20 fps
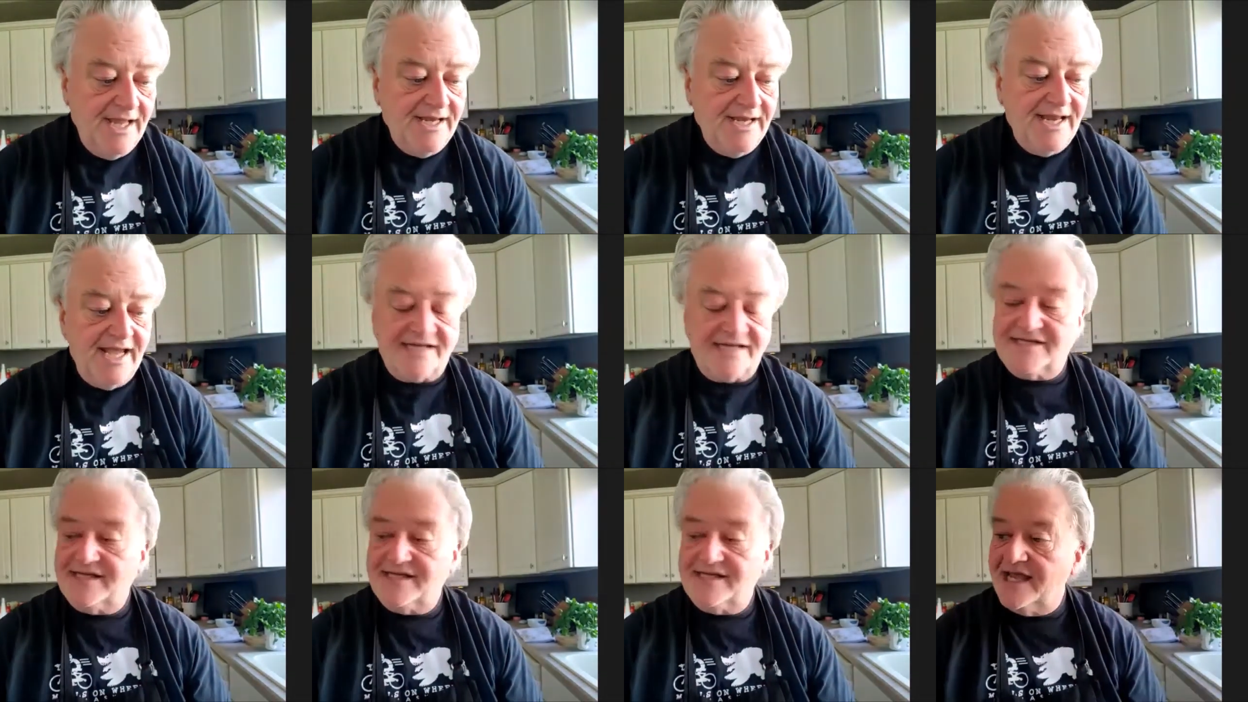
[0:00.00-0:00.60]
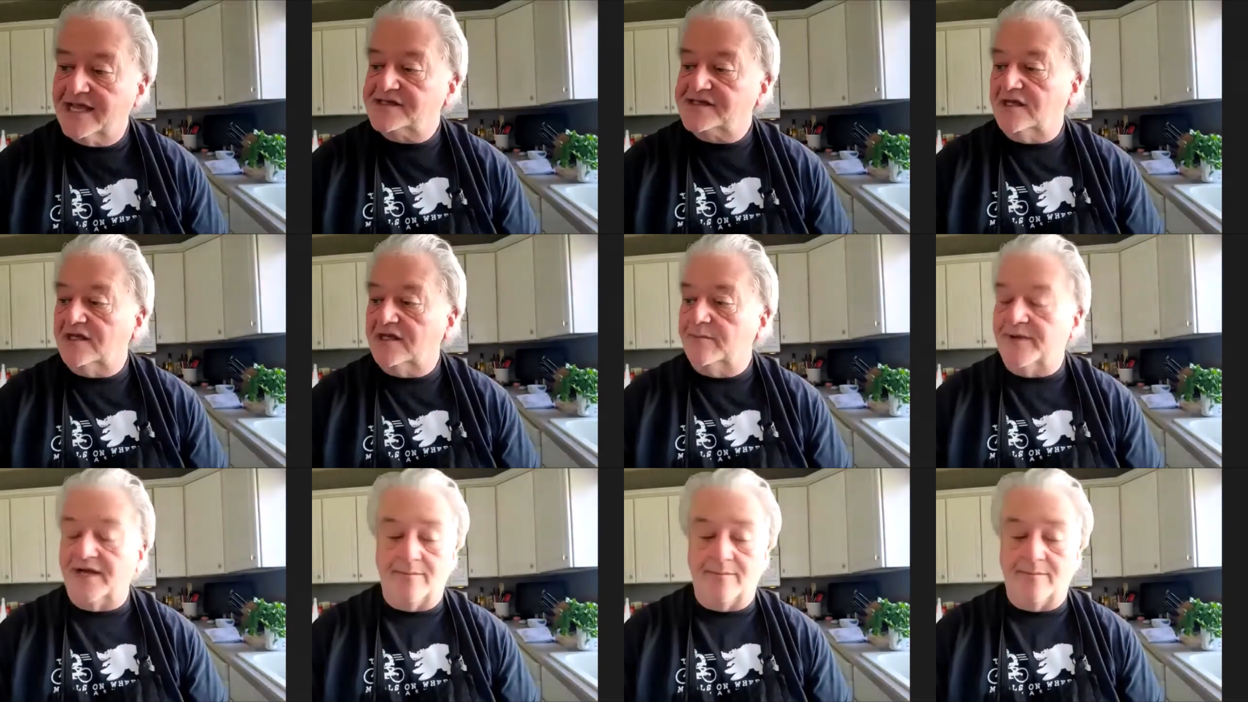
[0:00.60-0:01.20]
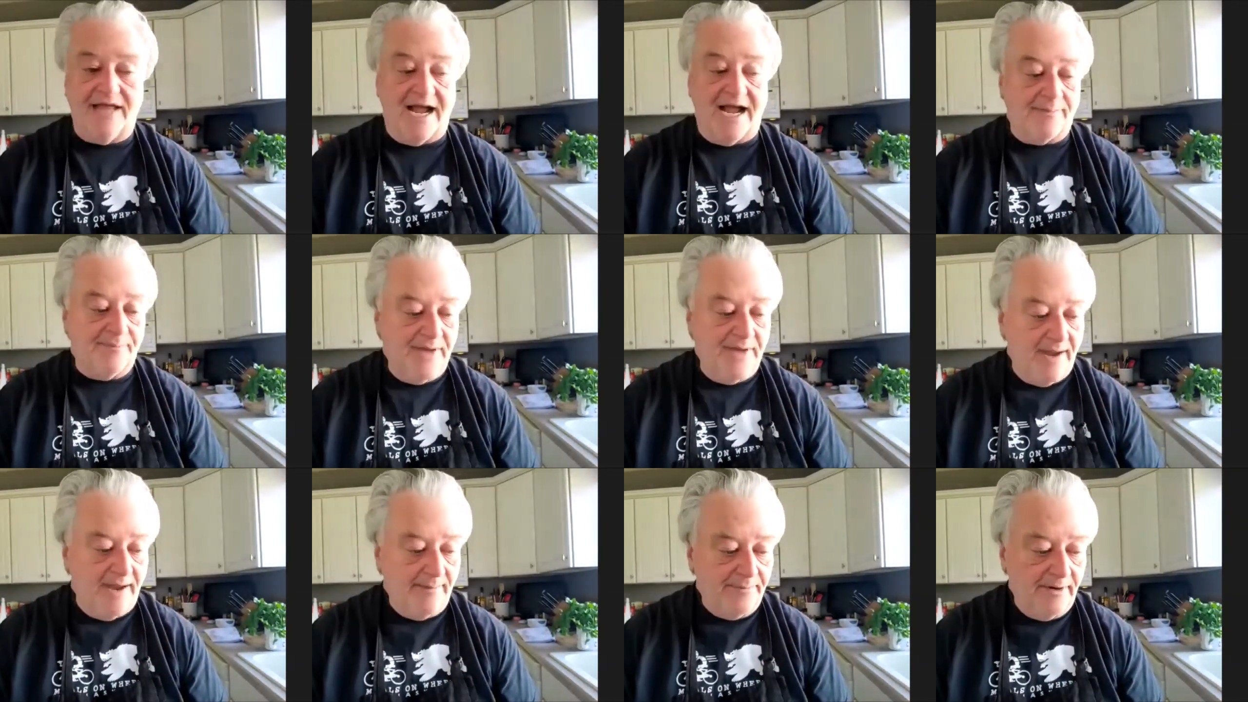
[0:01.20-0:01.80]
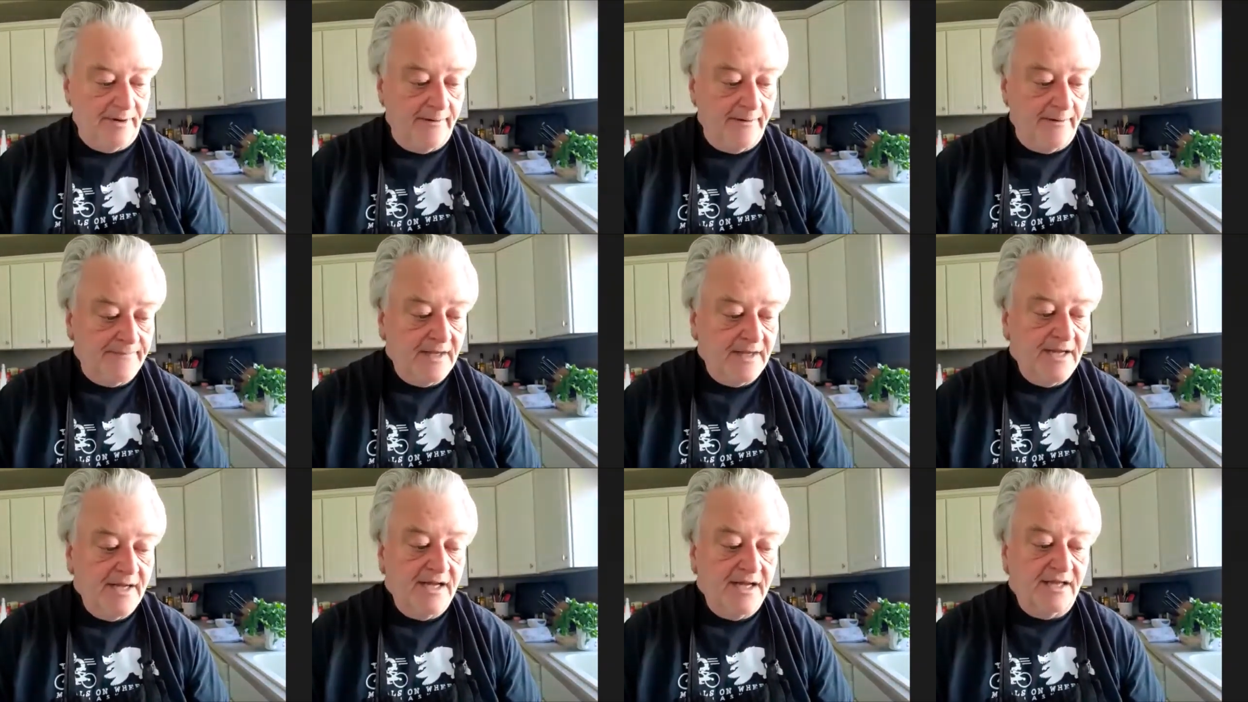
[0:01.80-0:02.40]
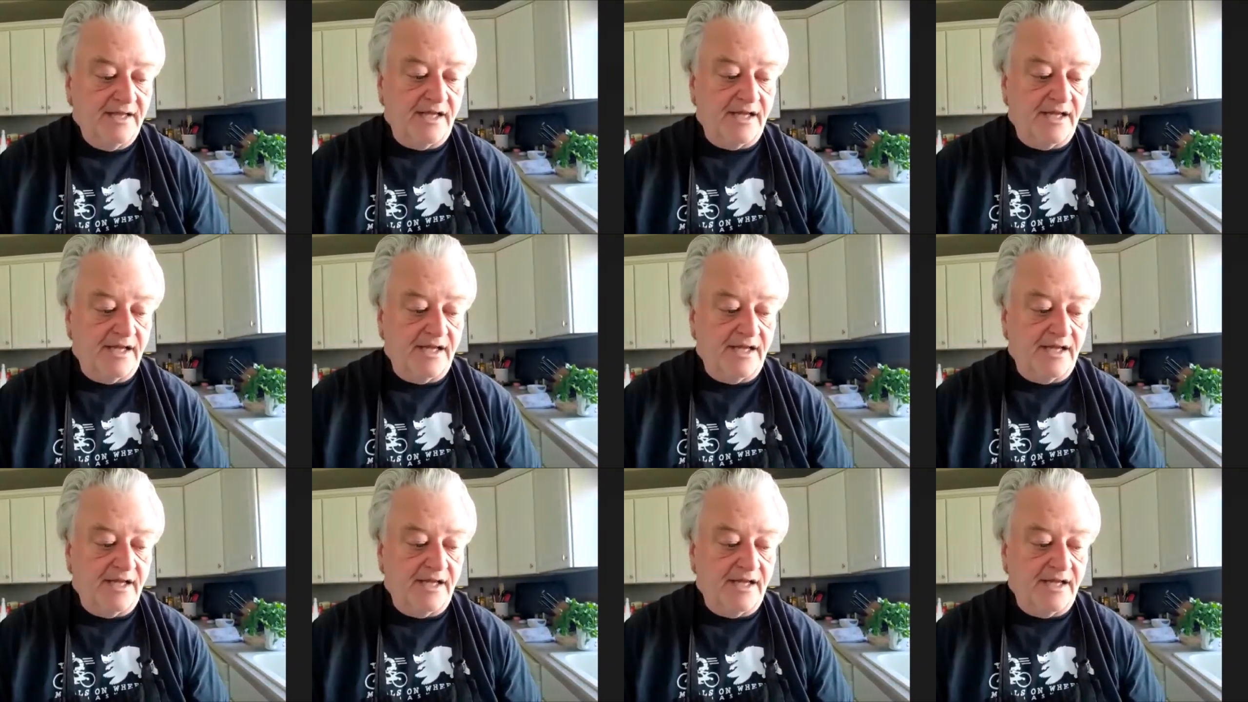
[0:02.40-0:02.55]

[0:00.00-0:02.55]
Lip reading: Next thing is a little bit of black pepper, a